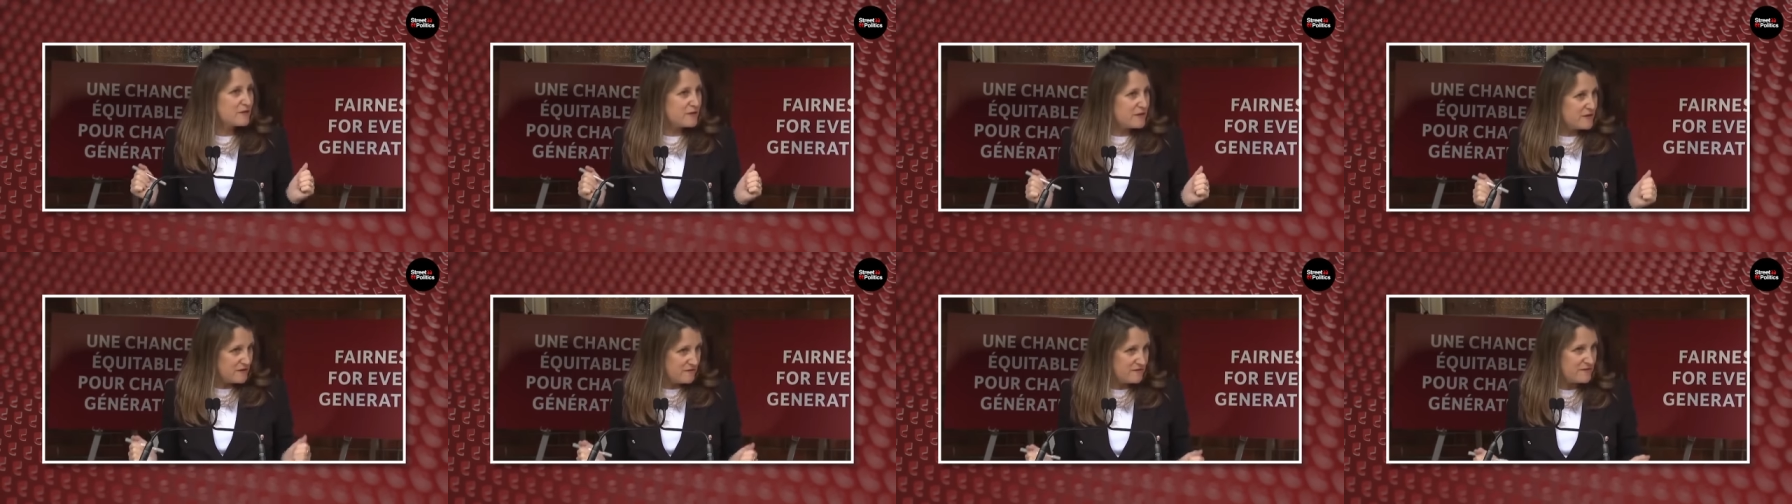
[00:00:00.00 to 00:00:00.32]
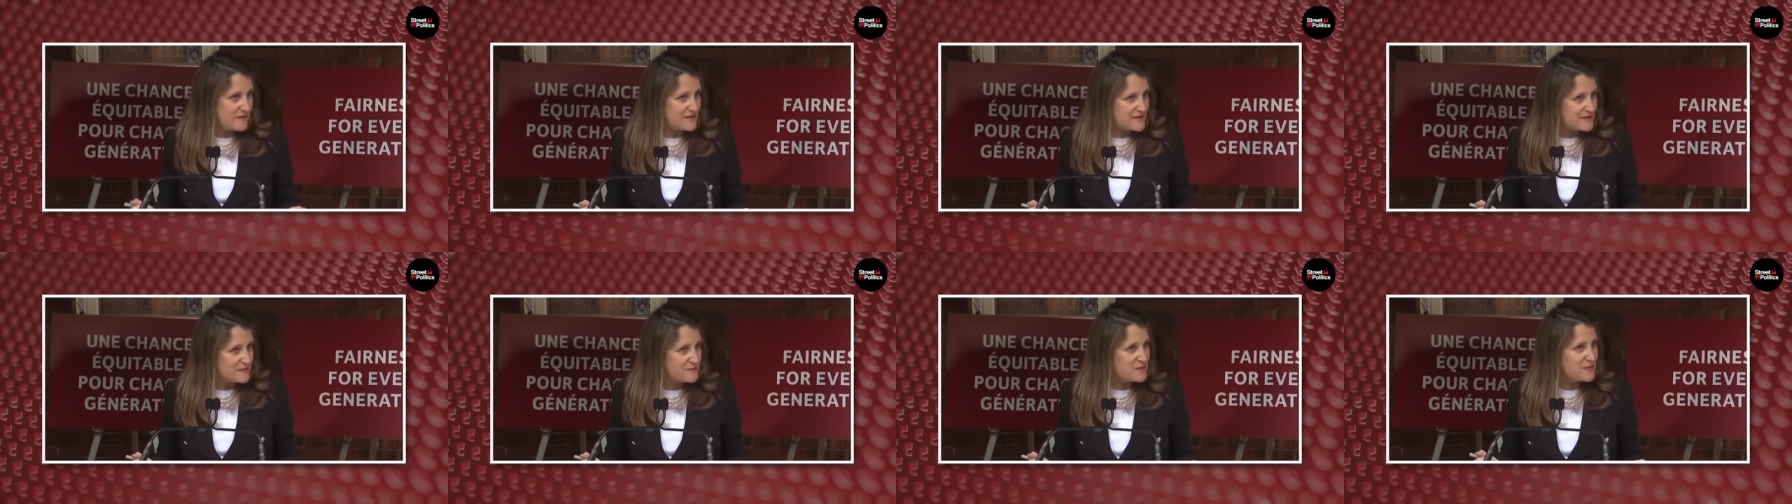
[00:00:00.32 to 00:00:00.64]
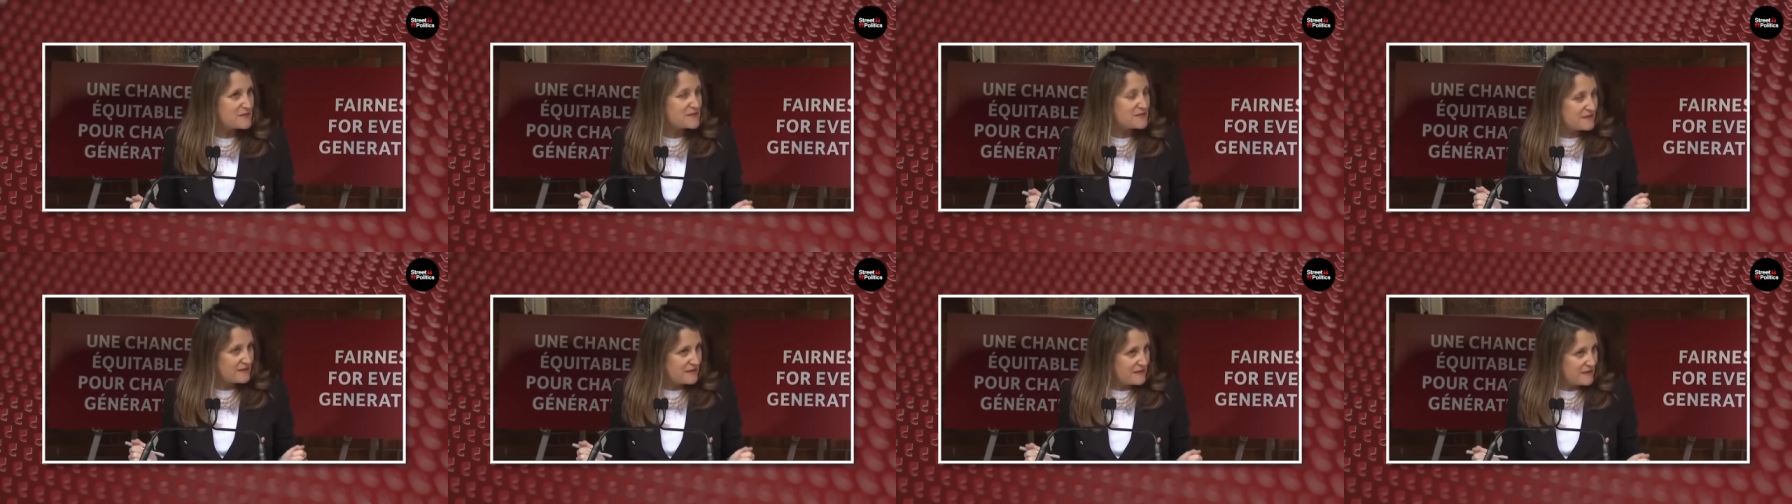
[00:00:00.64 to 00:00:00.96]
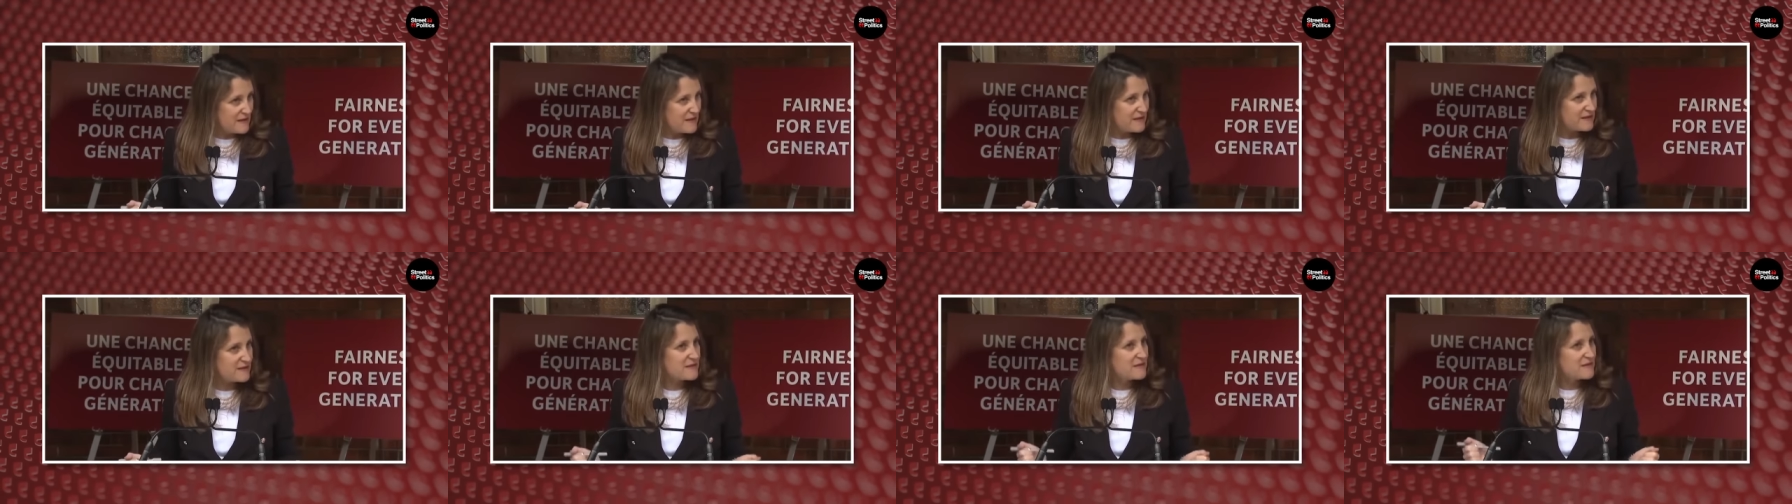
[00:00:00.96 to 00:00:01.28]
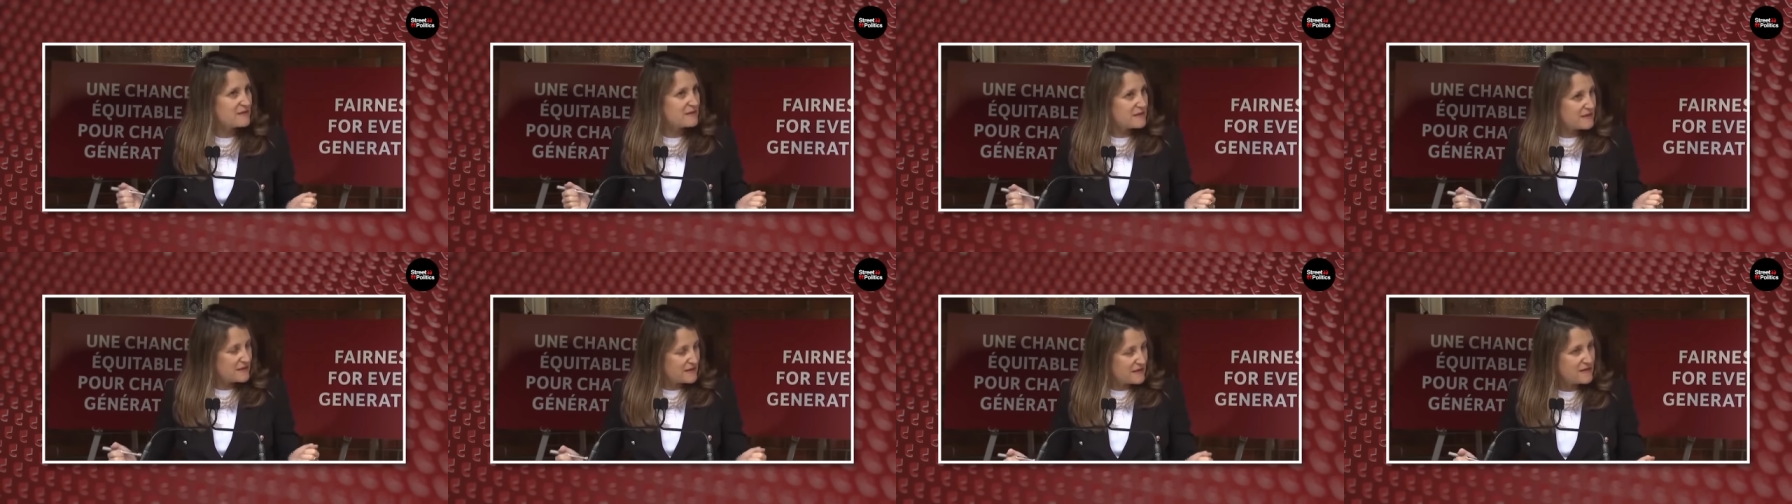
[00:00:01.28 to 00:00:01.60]
investments in Canada and
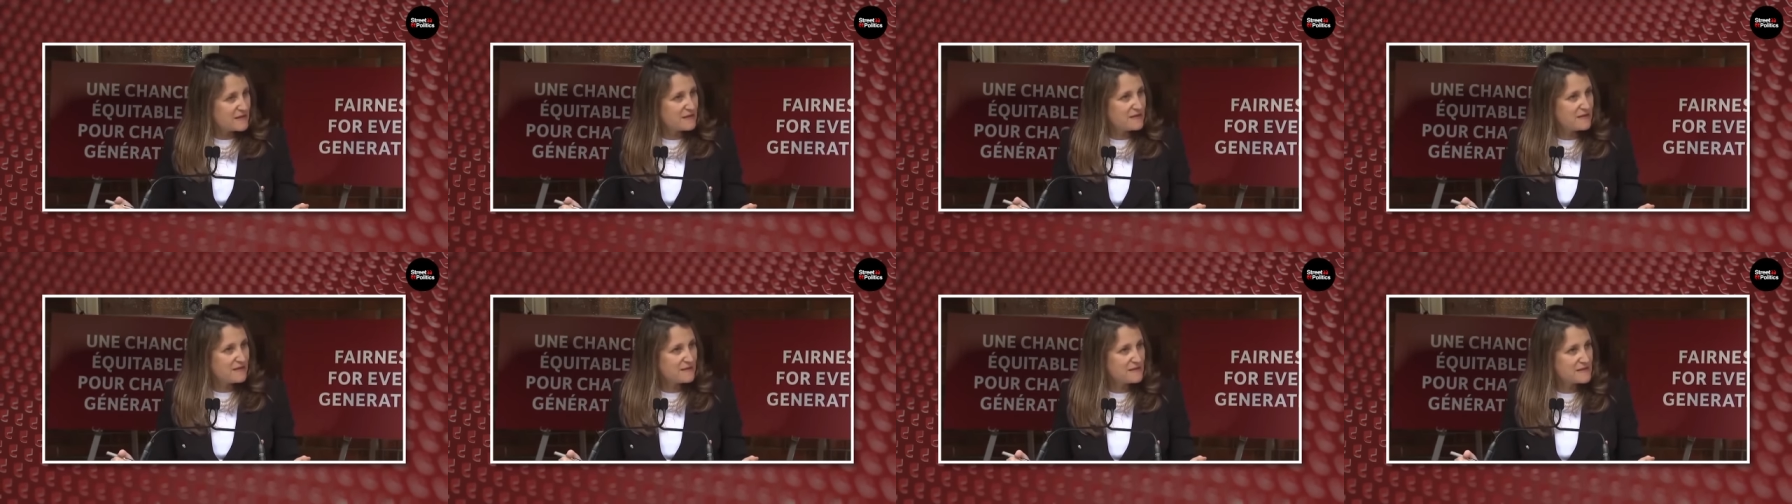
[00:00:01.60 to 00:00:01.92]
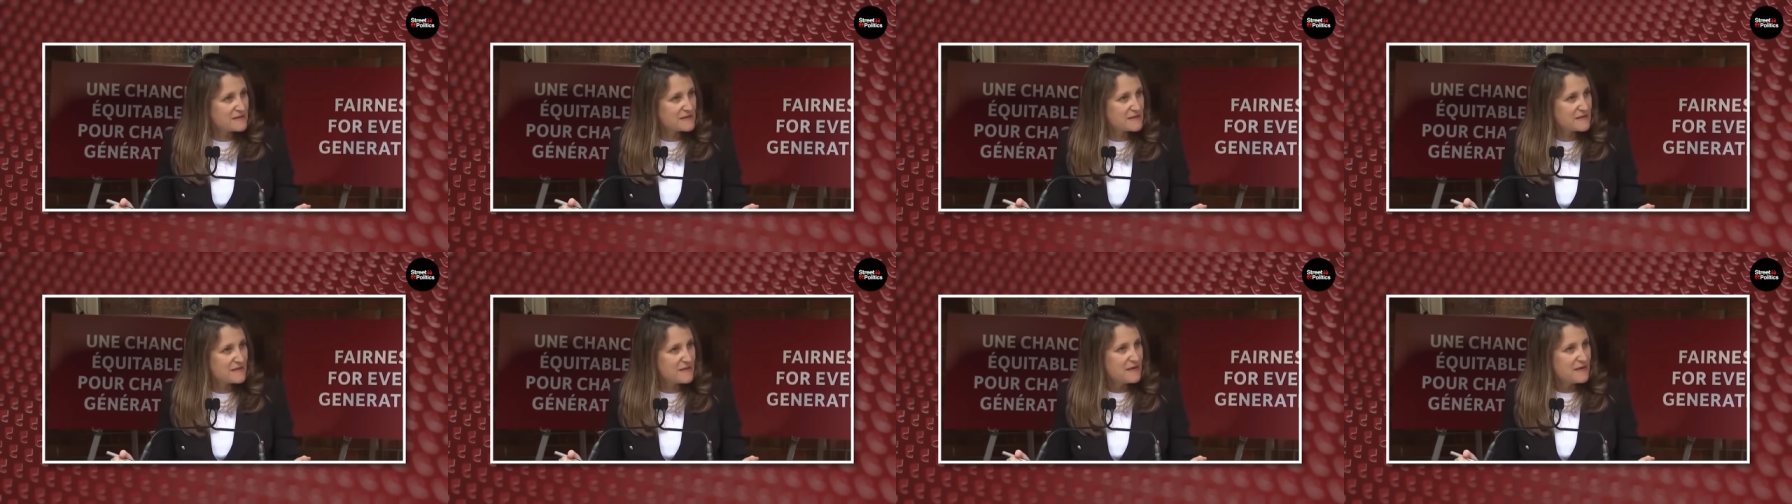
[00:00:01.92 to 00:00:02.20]
Canadians